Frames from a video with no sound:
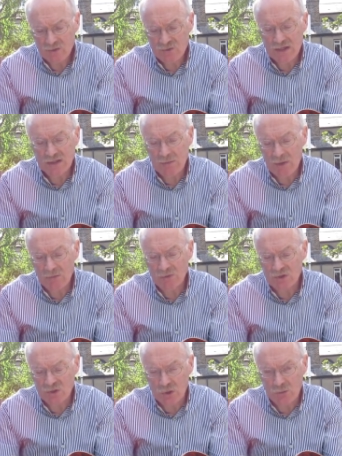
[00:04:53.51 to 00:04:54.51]
Threatening me was
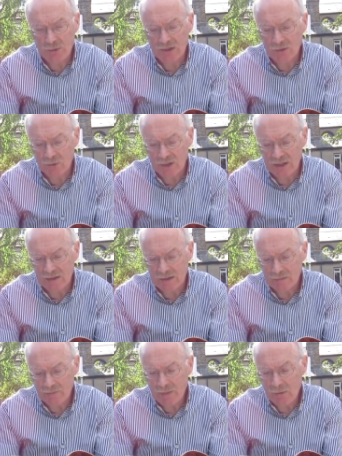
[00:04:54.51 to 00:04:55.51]
stupid and greedy.
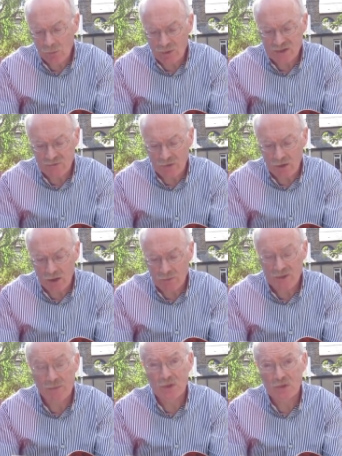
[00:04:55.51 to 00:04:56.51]
Worst of all, it
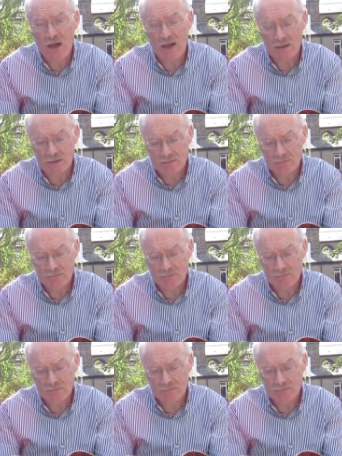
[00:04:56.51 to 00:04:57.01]
was a betrayal.